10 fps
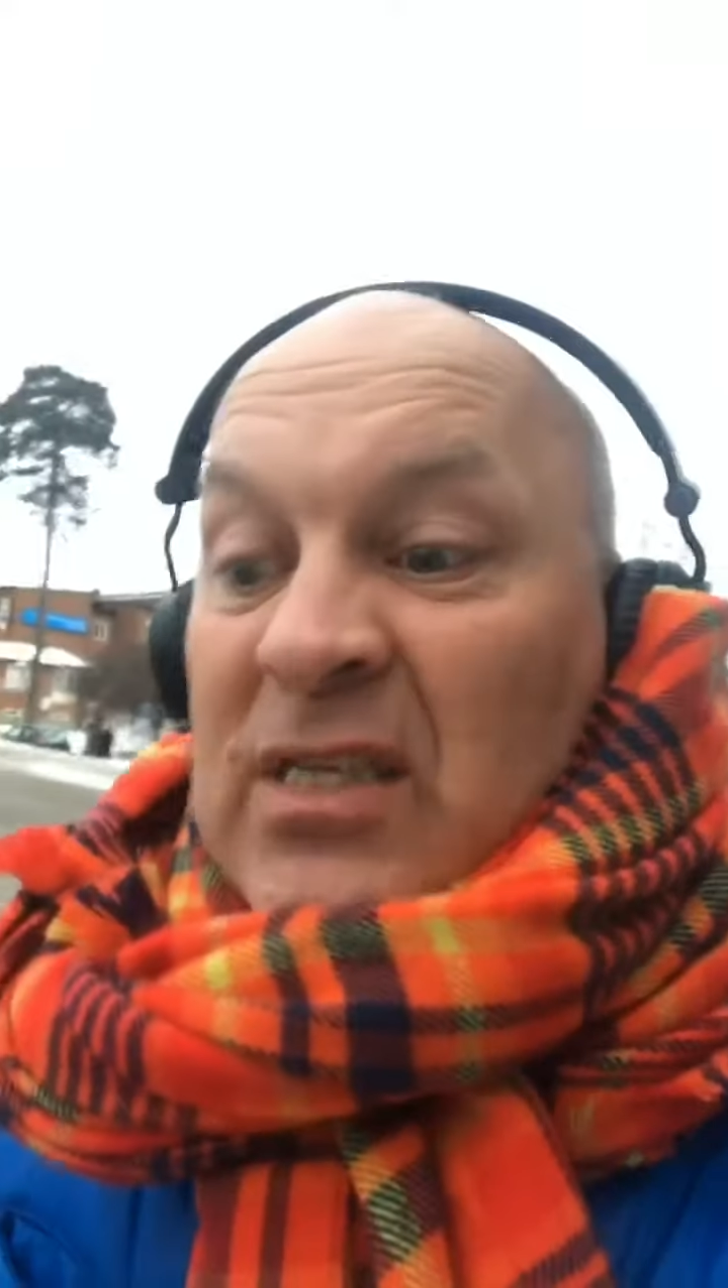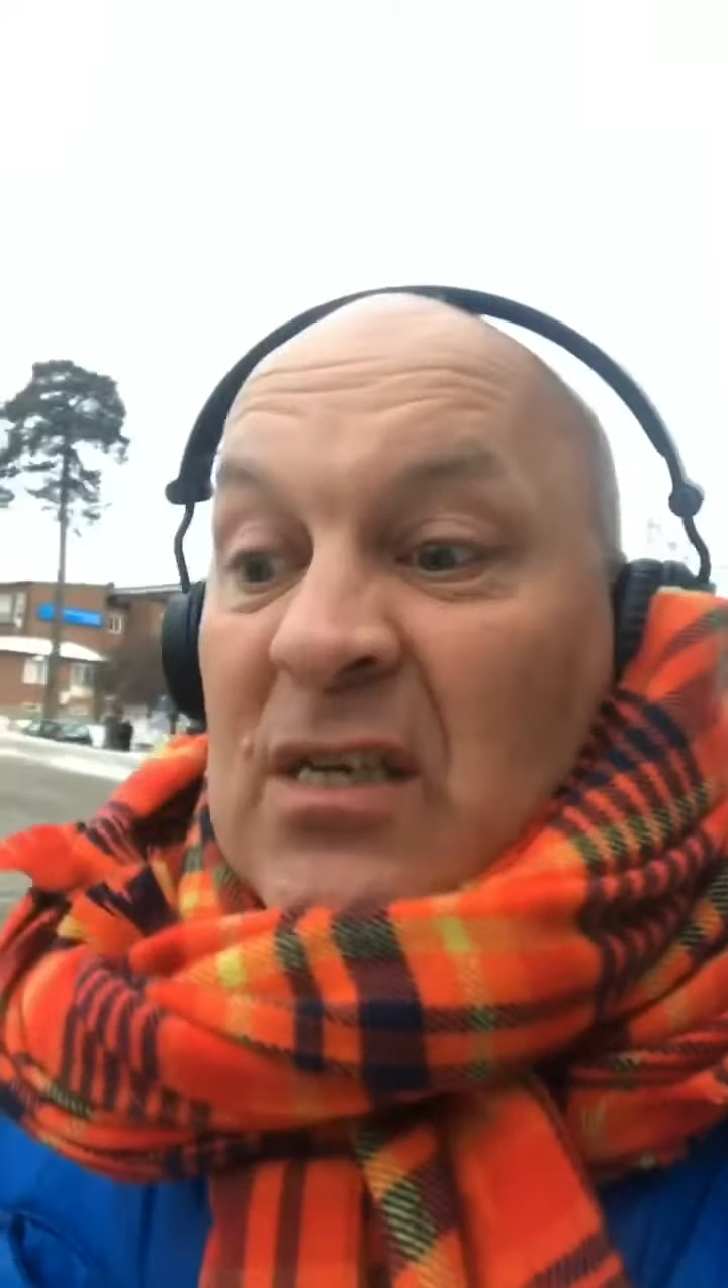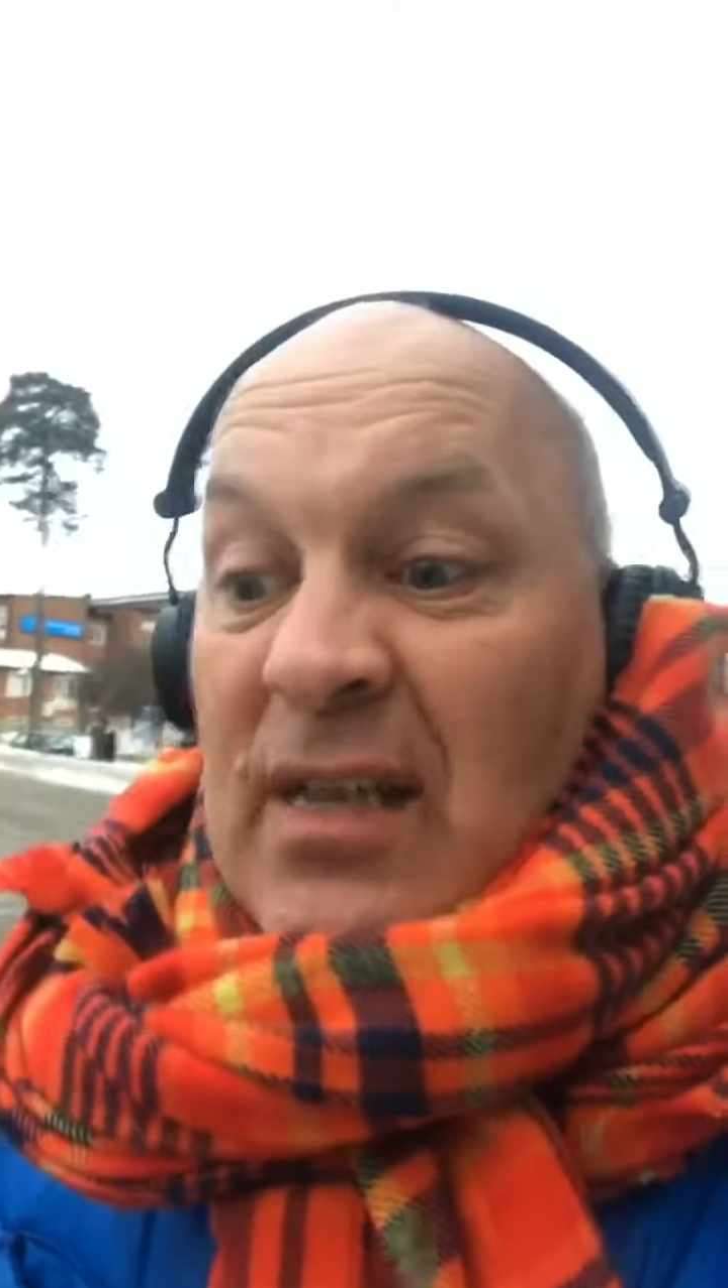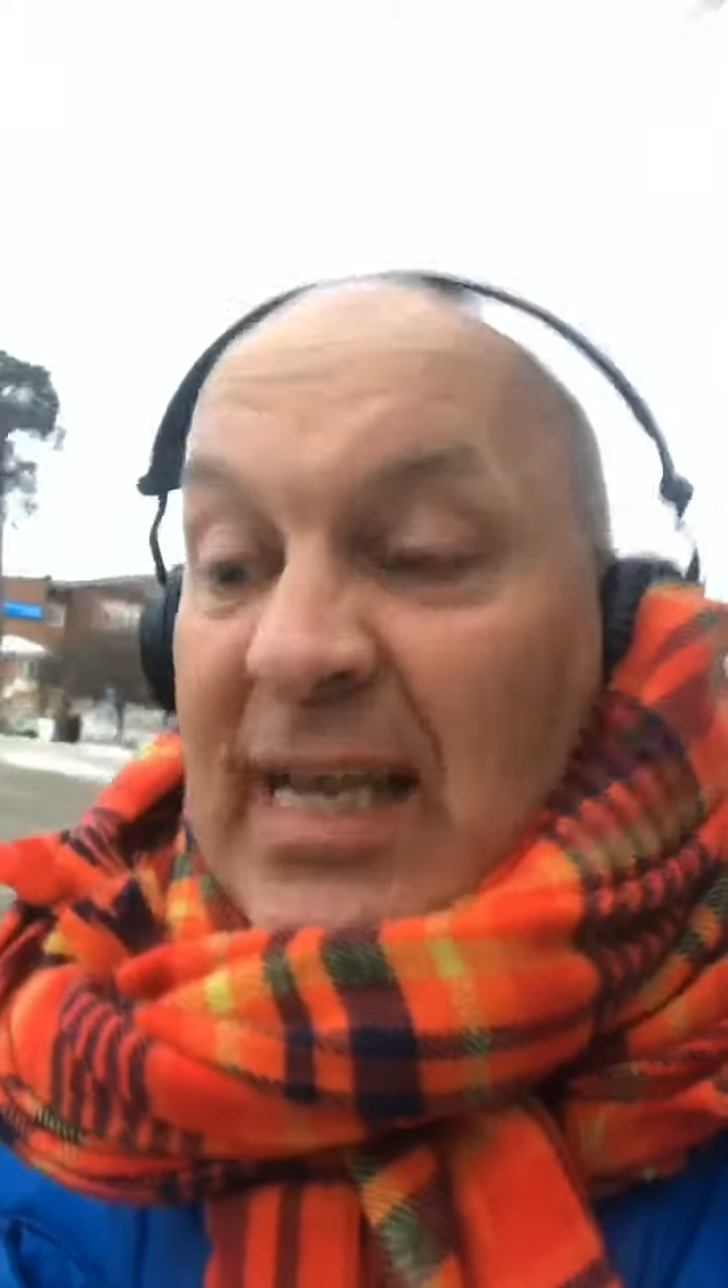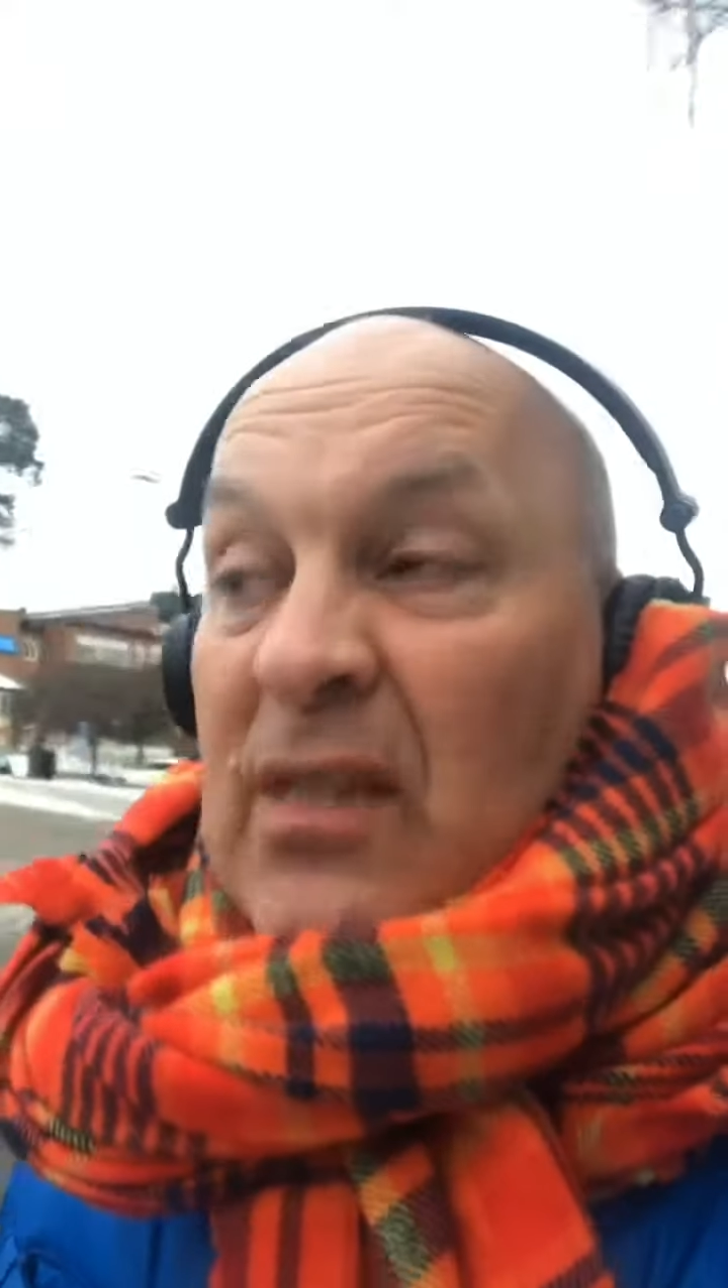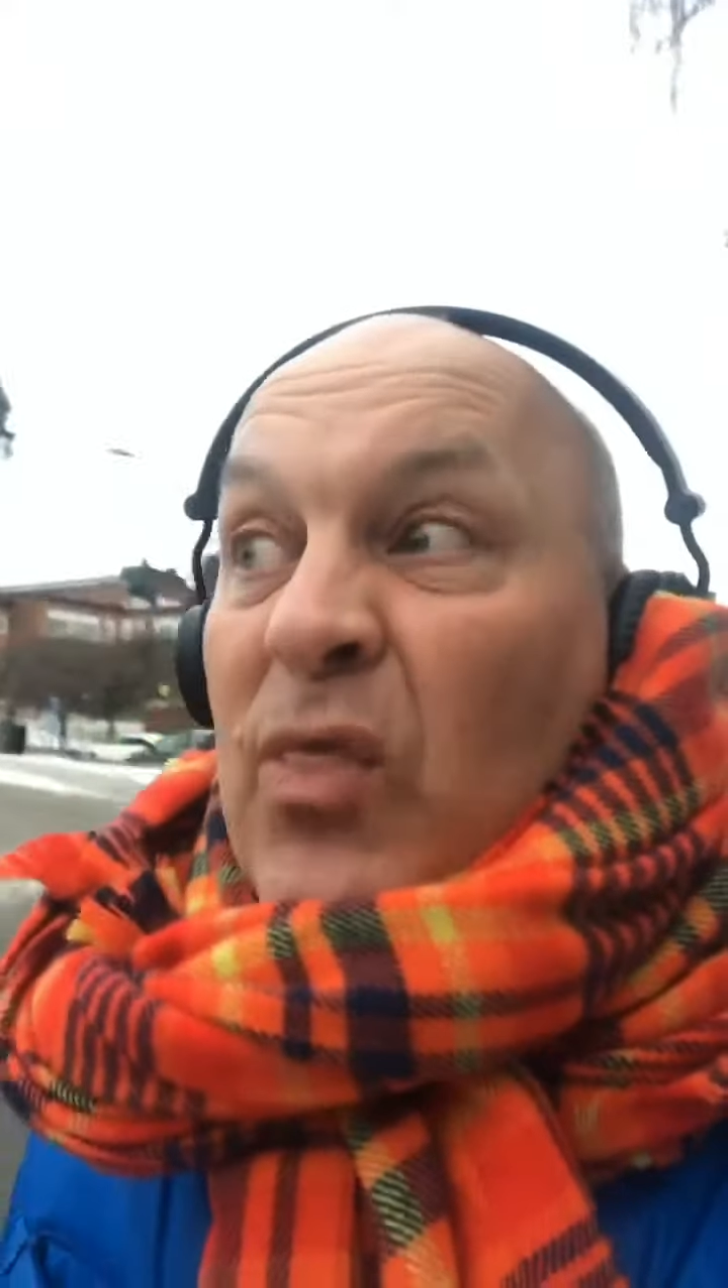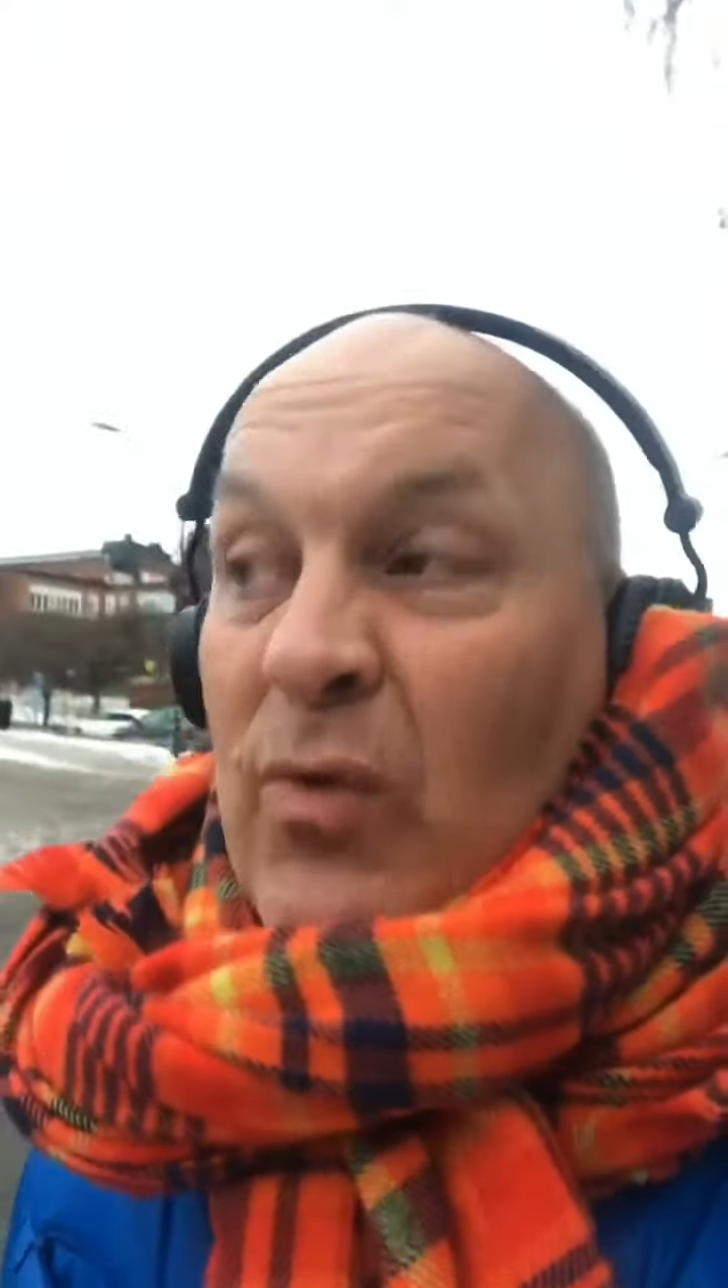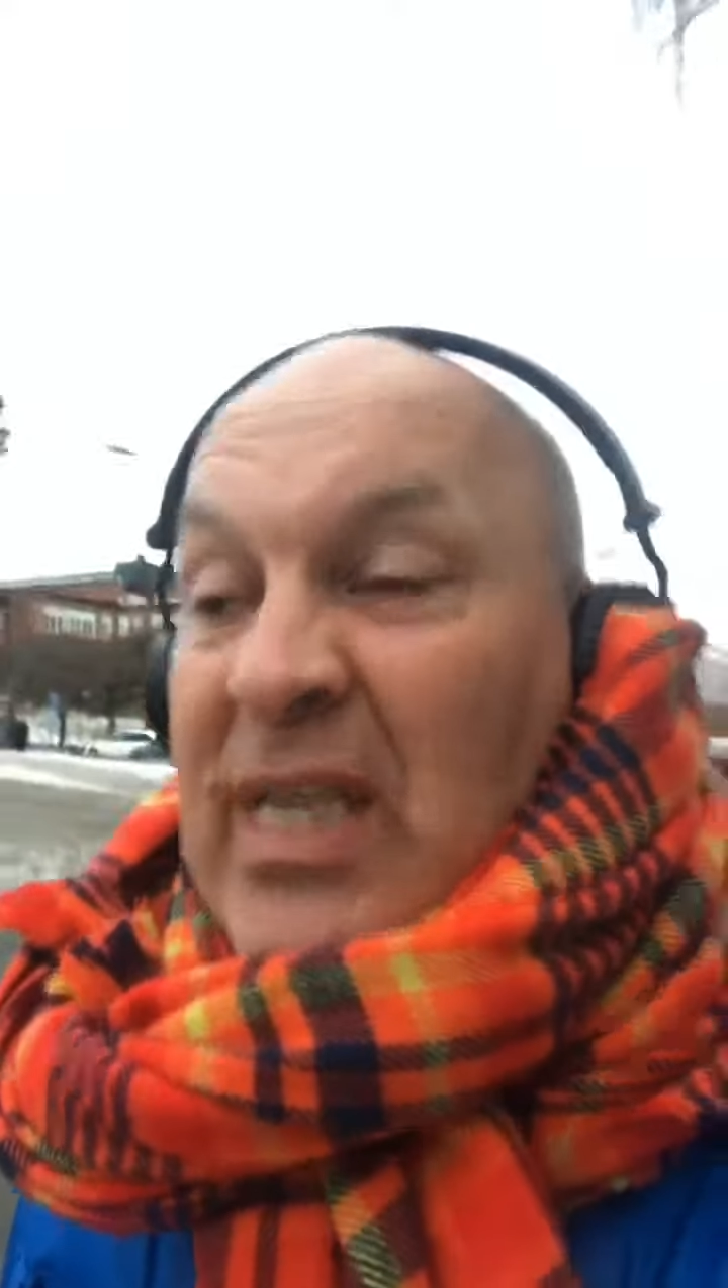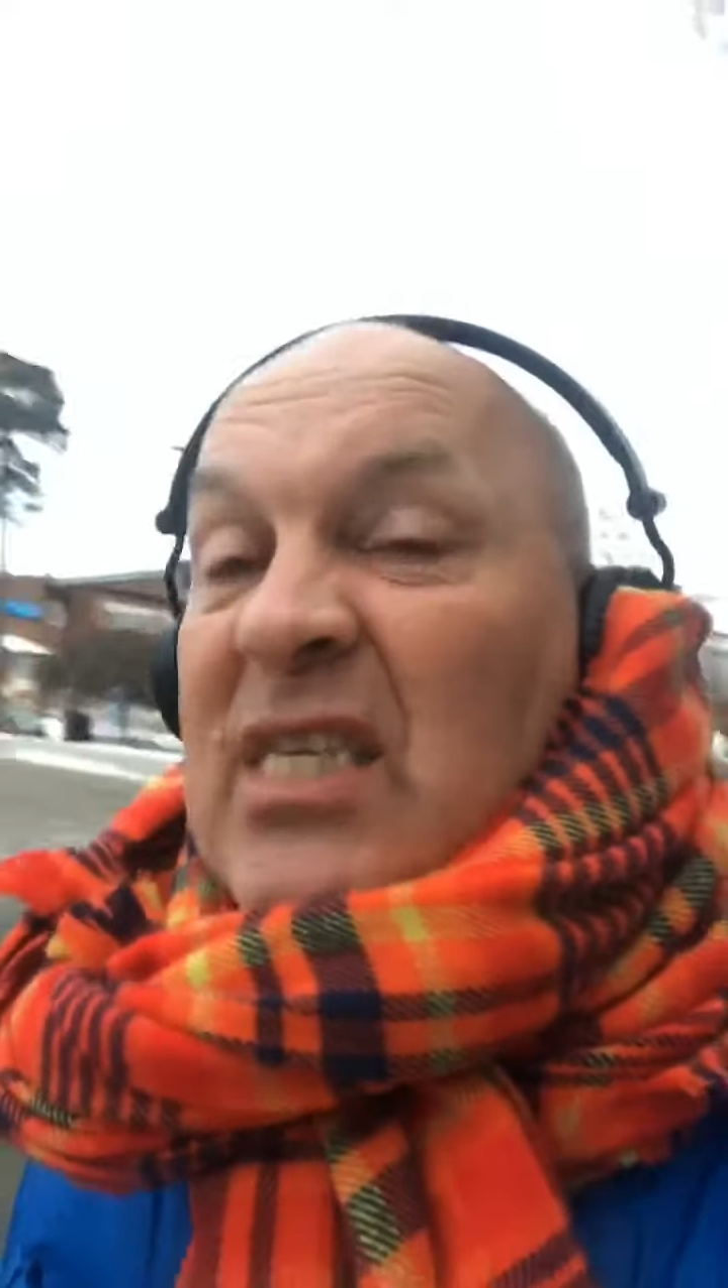to collect 3